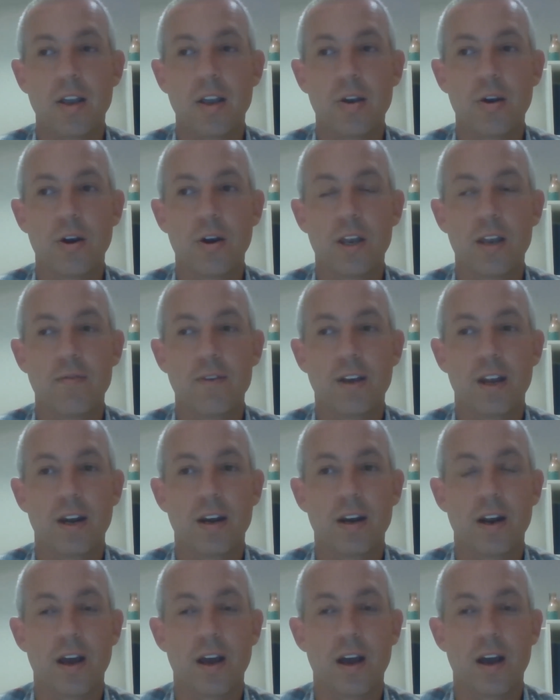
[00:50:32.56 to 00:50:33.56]
you're
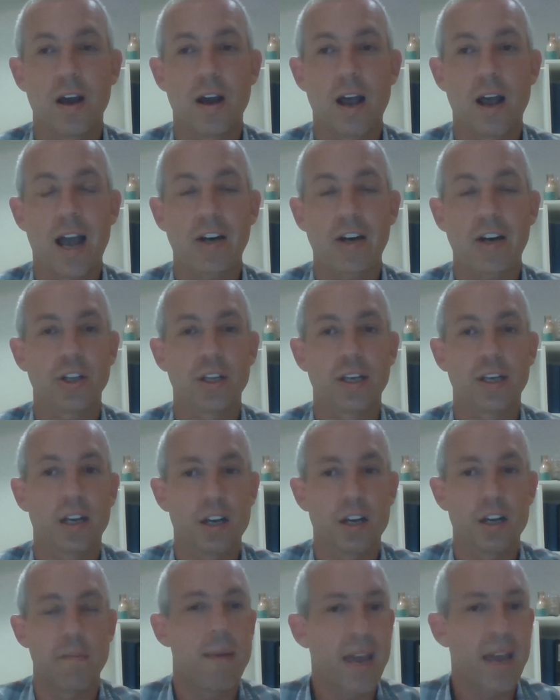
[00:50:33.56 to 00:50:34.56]
even actually
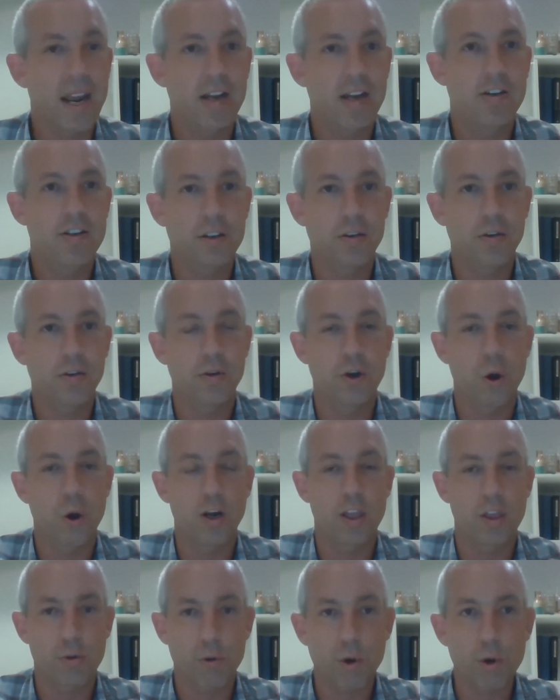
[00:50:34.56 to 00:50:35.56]
committed to
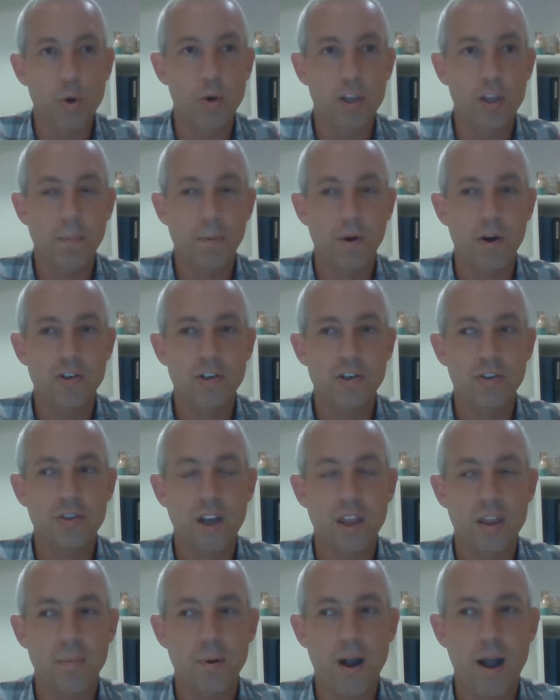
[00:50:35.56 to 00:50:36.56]
going through with the purchase
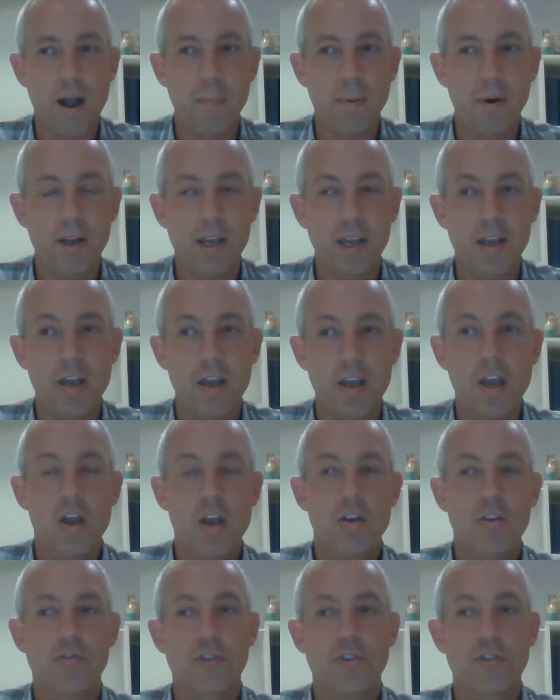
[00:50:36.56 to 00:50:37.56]
on the property,
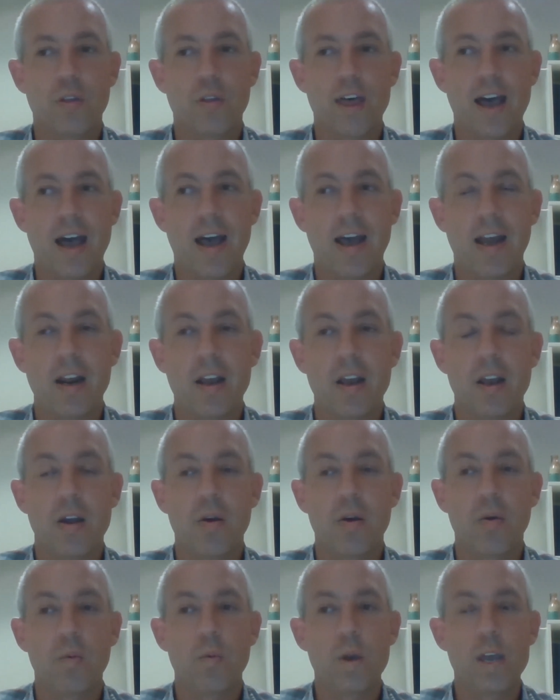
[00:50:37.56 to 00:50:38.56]
so that
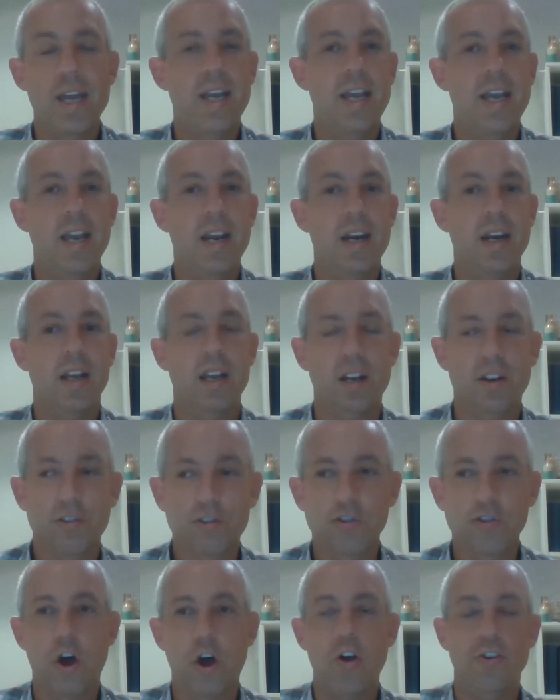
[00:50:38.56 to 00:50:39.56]
we can
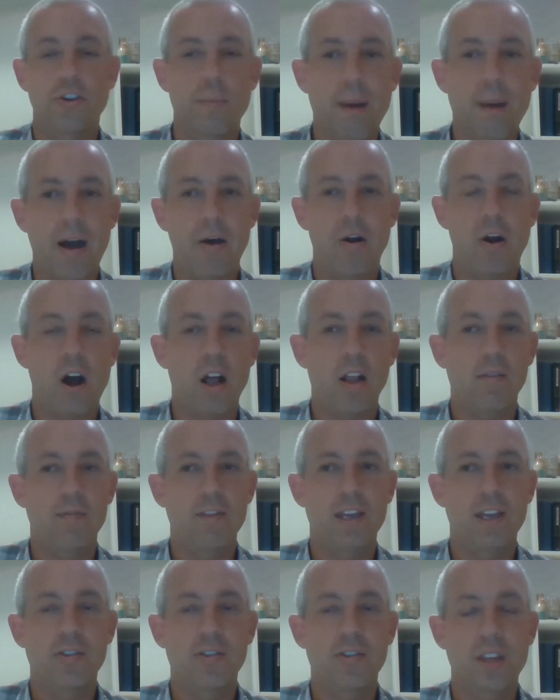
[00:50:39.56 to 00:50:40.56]
consult about all of
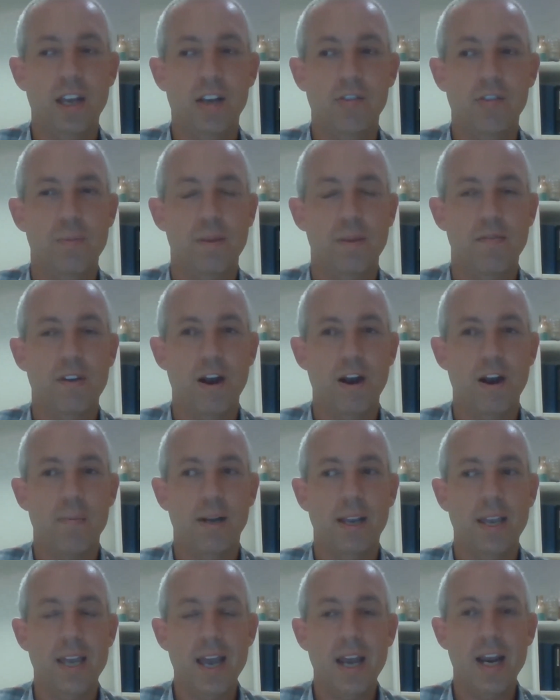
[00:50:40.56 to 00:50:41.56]
these things from the very
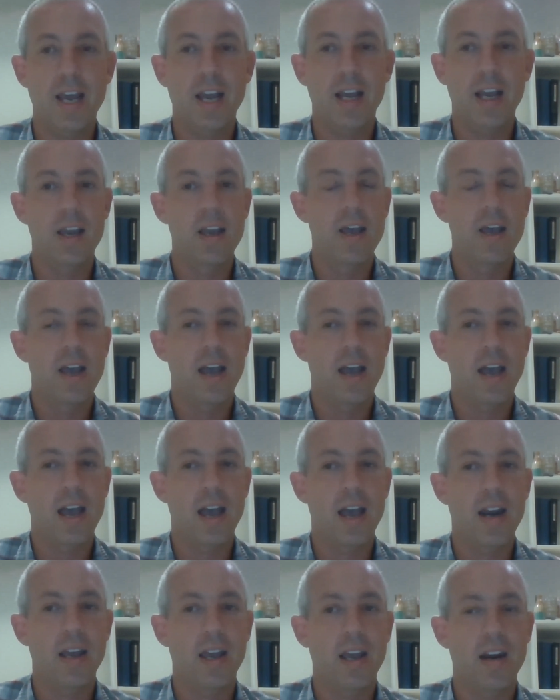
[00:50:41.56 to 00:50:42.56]
beginning
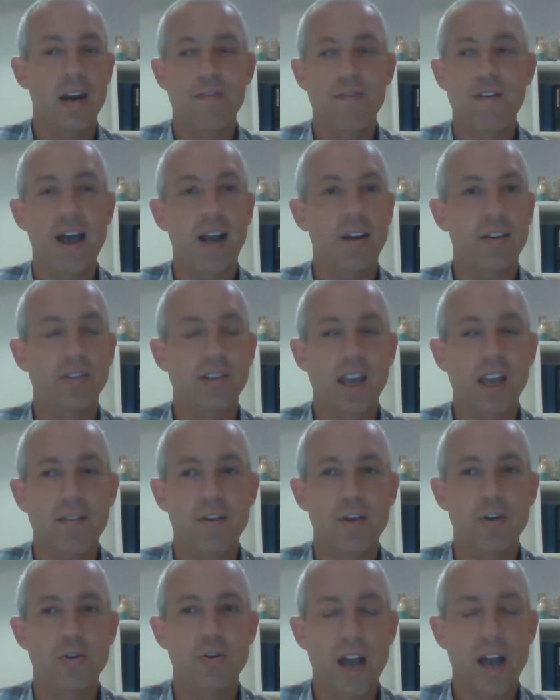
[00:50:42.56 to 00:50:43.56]
and in effect
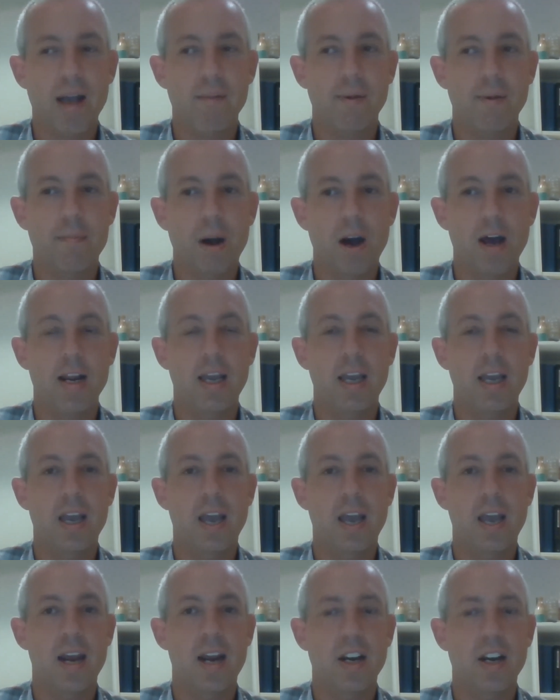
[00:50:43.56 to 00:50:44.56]
save you time and
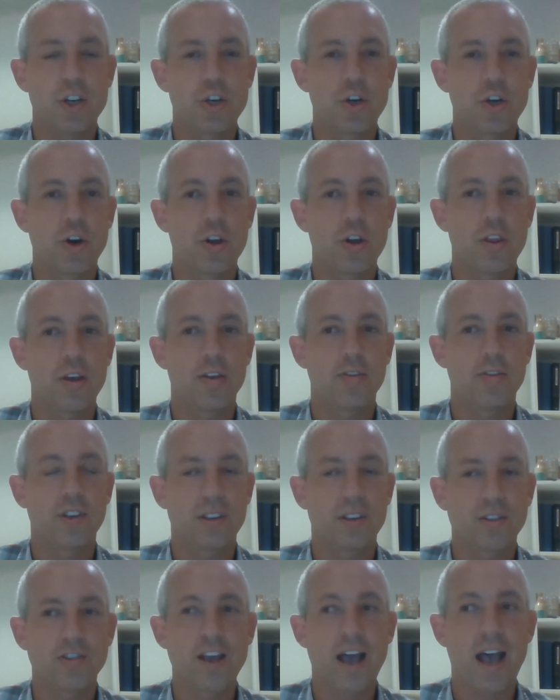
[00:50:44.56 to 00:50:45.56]
money and ensure the
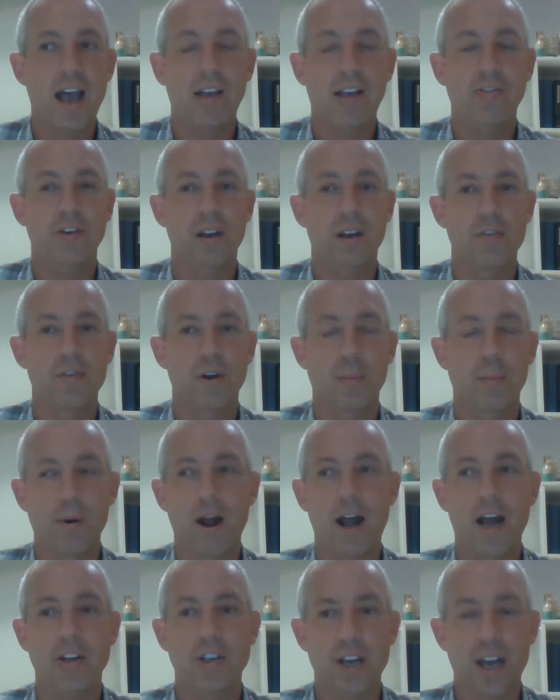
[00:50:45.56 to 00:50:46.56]
success of your
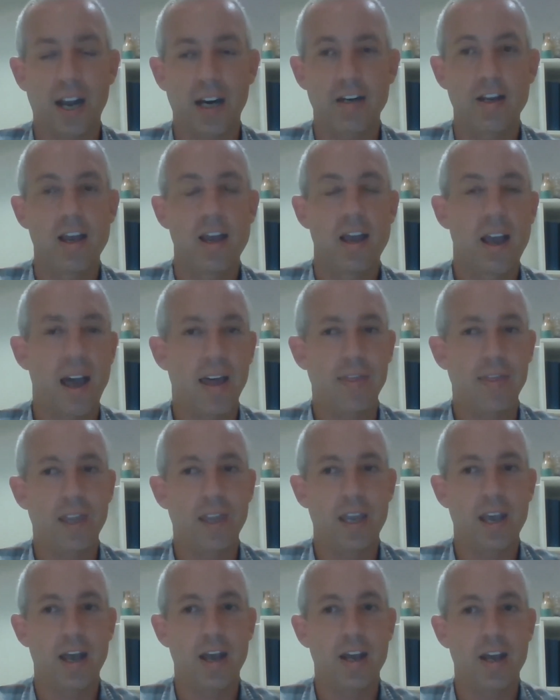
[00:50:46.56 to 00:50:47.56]
project at
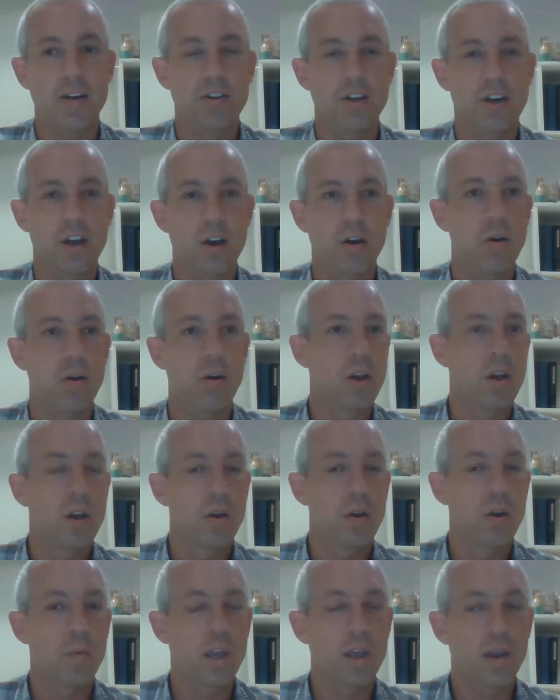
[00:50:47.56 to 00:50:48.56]
the end. You know,
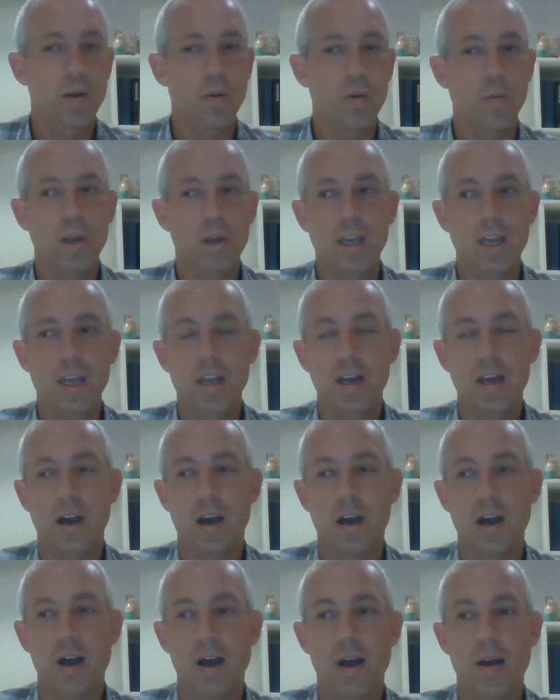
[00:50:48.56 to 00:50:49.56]
we
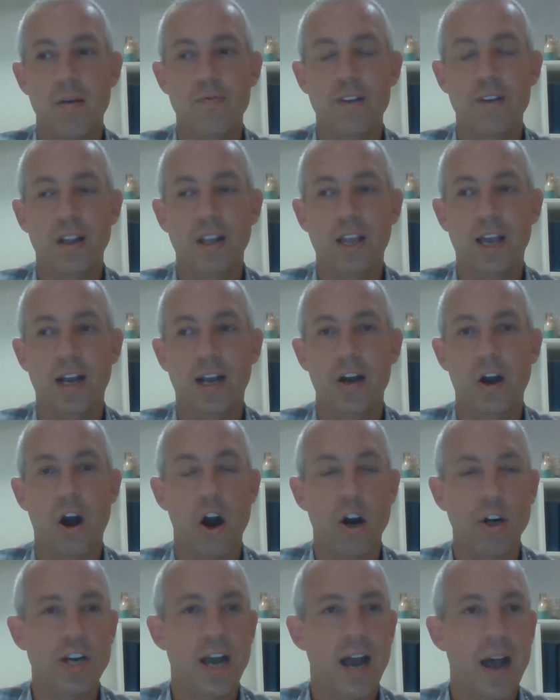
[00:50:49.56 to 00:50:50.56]
feel like
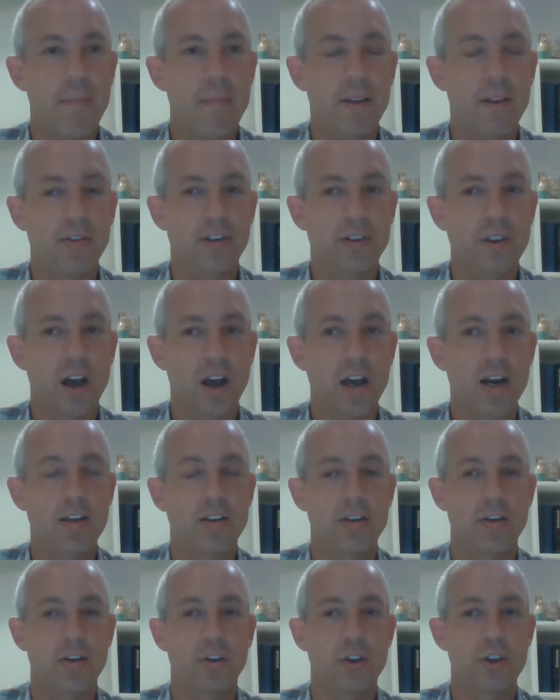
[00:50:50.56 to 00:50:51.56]
our job isn't done
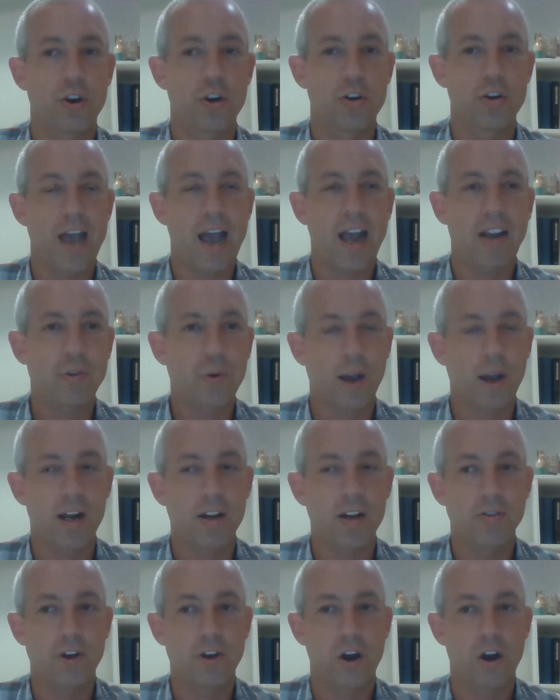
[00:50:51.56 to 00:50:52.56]
until your tax
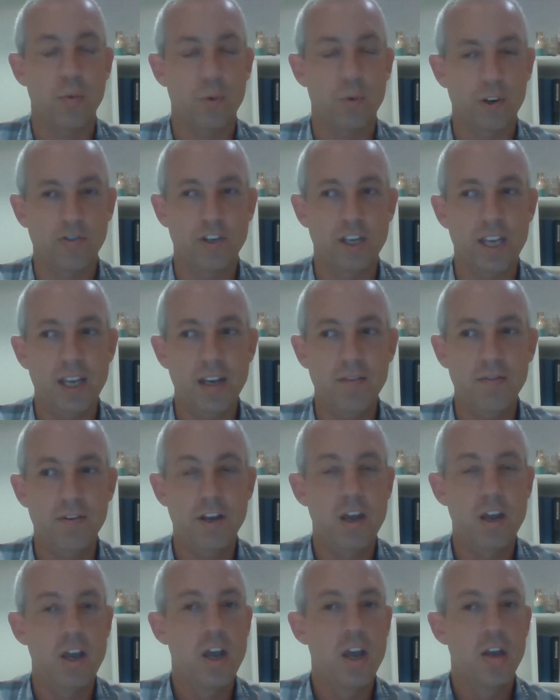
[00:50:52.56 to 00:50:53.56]
credits are received.